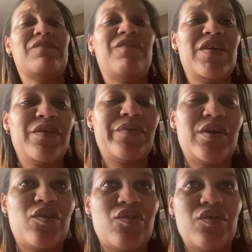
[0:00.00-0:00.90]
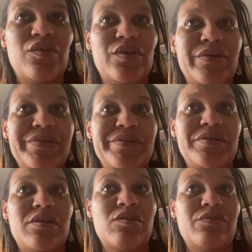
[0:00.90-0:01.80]
very hard
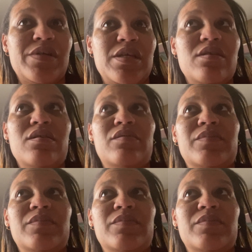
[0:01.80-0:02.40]
on him.